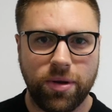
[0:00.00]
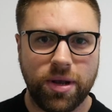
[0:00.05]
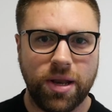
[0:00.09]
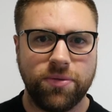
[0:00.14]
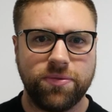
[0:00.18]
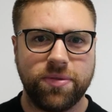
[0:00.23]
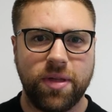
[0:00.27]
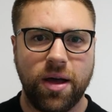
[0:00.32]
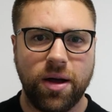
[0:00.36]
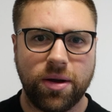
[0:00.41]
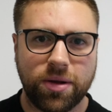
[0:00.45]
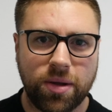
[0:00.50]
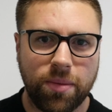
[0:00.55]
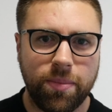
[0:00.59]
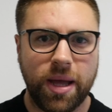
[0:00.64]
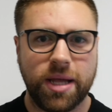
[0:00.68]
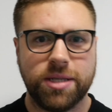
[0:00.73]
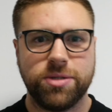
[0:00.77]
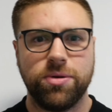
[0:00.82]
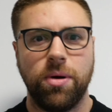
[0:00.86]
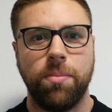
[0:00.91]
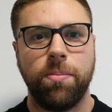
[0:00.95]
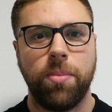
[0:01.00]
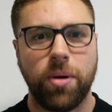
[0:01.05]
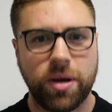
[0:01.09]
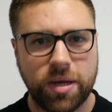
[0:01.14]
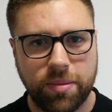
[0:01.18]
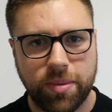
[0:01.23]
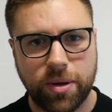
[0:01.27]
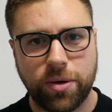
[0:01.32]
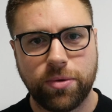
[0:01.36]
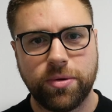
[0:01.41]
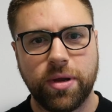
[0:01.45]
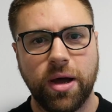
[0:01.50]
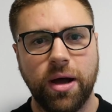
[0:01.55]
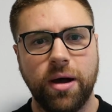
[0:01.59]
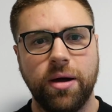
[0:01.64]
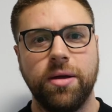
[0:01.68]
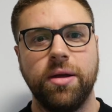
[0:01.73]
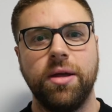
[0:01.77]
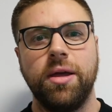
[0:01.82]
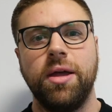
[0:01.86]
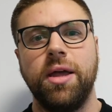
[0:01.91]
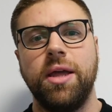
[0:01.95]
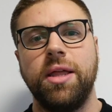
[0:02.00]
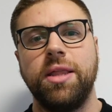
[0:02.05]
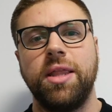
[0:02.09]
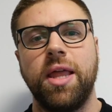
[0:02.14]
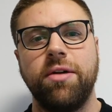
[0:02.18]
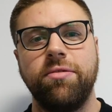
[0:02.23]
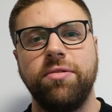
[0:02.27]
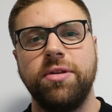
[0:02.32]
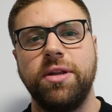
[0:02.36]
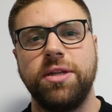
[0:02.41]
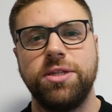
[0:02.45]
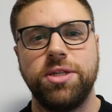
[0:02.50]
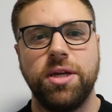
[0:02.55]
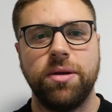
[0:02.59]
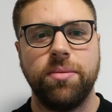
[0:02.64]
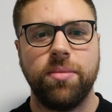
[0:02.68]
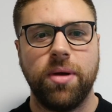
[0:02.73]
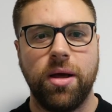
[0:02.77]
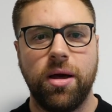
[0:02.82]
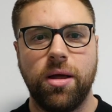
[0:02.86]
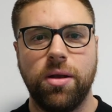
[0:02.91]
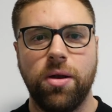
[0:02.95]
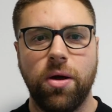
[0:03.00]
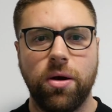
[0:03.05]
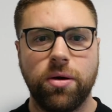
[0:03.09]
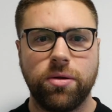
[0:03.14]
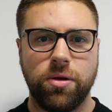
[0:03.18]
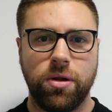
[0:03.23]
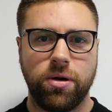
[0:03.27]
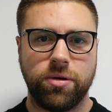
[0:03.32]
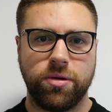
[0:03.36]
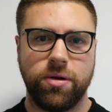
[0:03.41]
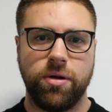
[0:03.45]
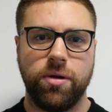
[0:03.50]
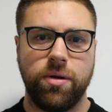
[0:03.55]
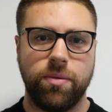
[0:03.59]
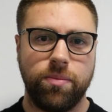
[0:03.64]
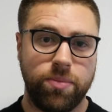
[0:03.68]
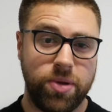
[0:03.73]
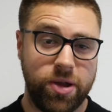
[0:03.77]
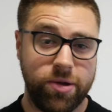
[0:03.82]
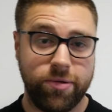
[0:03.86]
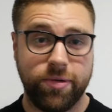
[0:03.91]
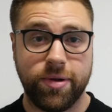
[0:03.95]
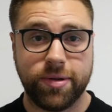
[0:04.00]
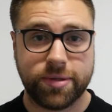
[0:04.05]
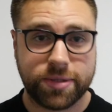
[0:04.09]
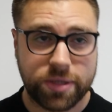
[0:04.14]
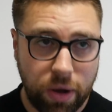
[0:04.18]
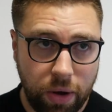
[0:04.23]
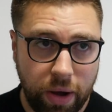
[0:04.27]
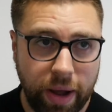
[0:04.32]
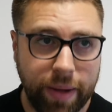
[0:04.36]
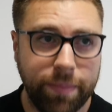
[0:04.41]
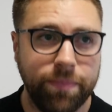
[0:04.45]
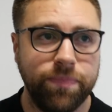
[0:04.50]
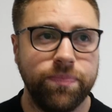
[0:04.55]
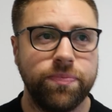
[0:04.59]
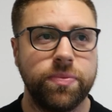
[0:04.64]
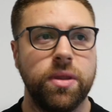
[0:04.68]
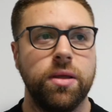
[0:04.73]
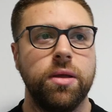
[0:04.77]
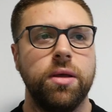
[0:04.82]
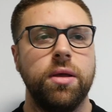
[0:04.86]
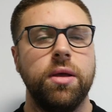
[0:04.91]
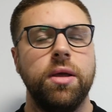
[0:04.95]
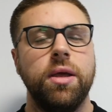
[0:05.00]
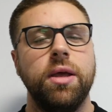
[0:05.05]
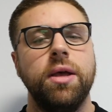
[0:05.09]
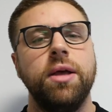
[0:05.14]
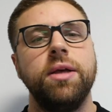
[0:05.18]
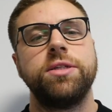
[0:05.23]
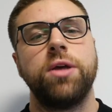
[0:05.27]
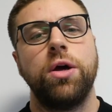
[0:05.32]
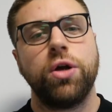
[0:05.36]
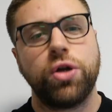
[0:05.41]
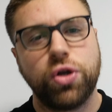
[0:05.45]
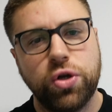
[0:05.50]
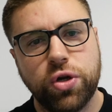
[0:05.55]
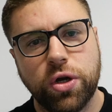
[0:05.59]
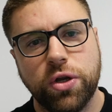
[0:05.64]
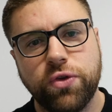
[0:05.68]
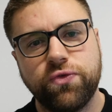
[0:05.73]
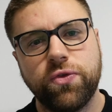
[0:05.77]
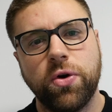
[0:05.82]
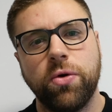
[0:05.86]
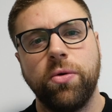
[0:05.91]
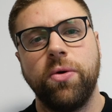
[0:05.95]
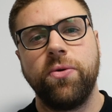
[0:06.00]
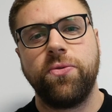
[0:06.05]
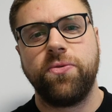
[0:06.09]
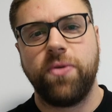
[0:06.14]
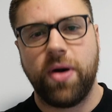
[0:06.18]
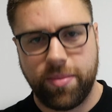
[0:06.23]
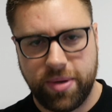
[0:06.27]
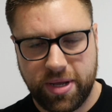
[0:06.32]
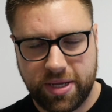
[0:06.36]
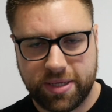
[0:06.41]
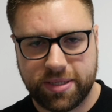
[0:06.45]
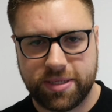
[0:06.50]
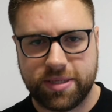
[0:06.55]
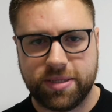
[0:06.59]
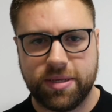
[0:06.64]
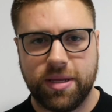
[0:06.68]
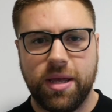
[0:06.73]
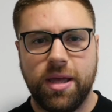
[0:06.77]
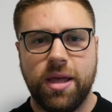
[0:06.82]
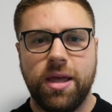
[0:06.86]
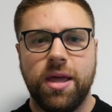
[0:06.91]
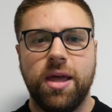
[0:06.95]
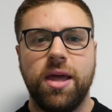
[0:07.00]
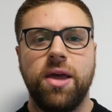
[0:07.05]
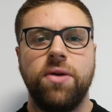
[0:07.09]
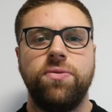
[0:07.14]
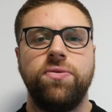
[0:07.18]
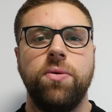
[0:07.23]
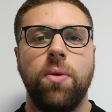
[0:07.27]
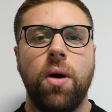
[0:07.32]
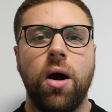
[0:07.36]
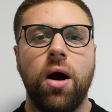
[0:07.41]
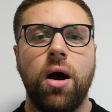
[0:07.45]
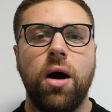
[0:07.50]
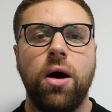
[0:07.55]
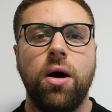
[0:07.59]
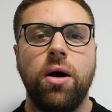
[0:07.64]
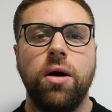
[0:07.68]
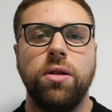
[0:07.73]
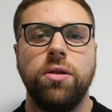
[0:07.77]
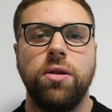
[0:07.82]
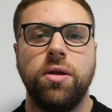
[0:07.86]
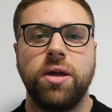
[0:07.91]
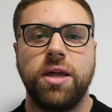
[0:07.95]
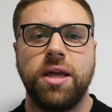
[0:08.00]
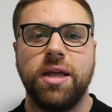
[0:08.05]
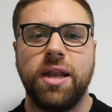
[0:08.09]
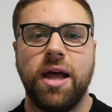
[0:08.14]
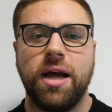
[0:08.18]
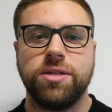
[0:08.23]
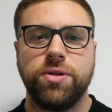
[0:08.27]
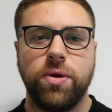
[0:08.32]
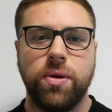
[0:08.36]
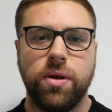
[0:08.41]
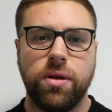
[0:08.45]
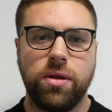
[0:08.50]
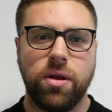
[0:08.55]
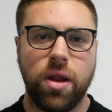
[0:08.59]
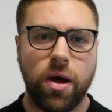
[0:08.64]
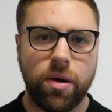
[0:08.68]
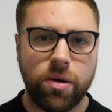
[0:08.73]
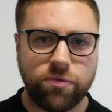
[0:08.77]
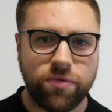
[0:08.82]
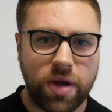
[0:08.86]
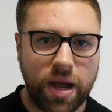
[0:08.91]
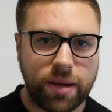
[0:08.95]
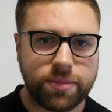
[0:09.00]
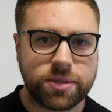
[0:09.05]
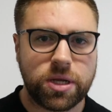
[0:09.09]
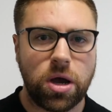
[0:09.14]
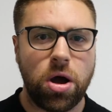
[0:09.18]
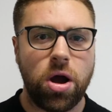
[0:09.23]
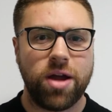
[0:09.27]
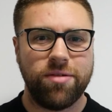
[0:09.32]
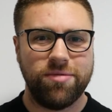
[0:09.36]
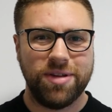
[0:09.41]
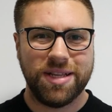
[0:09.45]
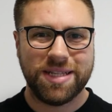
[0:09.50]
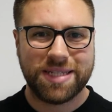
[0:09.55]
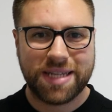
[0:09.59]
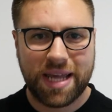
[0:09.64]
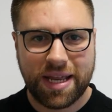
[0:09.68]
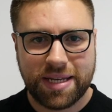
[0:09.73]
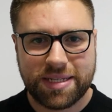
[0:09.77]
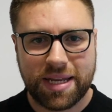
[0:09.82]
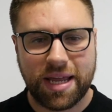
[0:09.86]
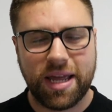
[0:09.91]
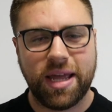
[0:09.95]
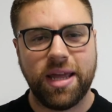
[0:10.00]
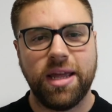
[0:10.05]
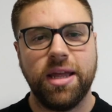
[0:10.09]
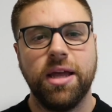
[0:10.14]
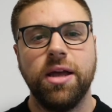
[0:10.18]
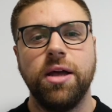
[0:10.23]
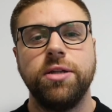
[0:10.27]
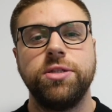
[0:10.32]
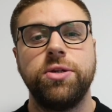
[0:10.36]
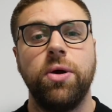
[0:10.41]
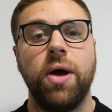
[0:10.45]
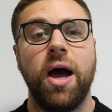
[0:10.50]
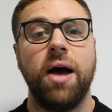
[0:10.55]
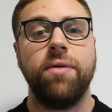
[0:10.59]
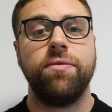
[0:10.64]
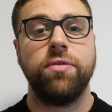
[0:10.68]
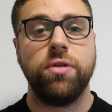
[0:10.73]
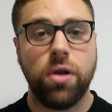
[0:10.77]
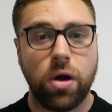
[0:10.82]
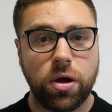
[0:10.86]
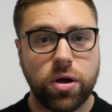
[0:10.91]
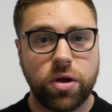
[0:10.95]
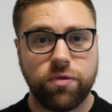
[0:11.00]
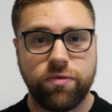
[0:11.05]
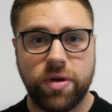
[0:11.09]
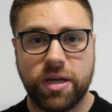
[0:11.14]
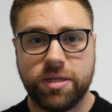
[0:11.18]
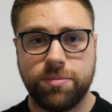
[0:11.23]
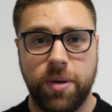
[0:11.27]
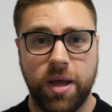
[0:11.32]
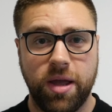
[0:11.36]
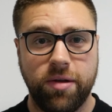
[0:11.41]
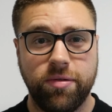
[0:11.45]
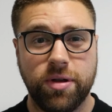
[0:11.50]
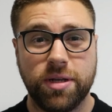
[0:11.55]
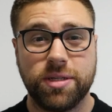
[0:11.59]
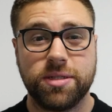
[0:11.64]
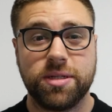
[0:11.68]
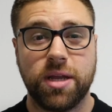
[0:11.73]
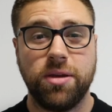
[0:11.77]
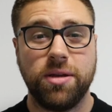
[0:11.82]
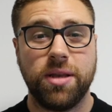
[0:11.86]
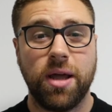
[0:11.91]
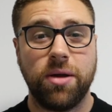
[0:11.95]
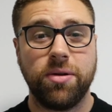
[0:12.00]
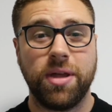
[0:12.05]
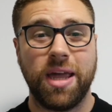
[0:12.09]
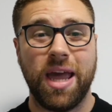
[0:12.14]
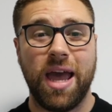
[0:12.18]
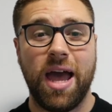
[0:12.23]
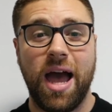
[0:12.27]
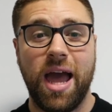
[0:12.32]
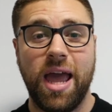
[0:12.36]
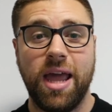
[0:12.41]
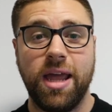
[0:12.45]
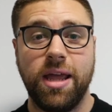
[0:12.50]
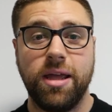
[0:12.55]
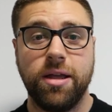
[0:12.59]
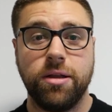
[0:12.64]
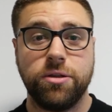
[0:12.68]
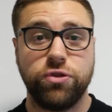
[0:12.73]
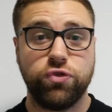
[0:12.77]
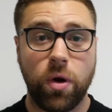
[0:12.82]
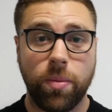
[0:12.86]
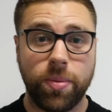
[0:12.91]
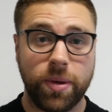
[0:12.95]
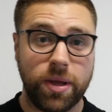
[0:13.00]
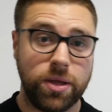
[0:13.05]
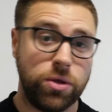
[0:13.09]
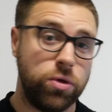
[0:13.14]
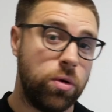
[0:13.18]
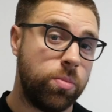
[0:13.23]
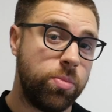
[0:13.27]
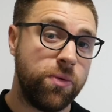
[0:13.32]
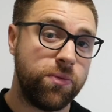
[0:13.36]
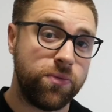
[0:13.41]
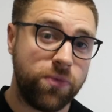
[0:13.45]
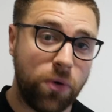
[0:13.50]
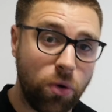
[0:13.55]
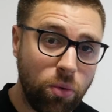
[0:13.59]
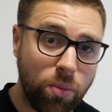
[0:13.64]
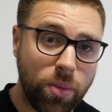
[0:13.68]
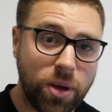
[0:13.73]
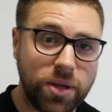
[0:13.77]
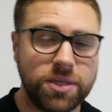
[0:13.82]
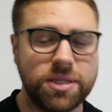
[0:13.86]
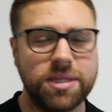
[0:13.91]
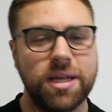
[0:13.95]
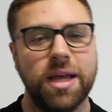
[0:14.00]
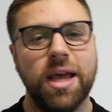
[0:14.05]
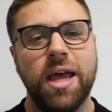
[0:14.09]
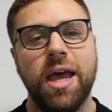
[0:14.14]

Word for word: lifter compared to a bodybuilder, they're in the gym a lot longer period of time. So a good rule of thumb is if you are looking at doing lower reps, higher intensity, to have longer rest periods so you don't get a drop in your performance.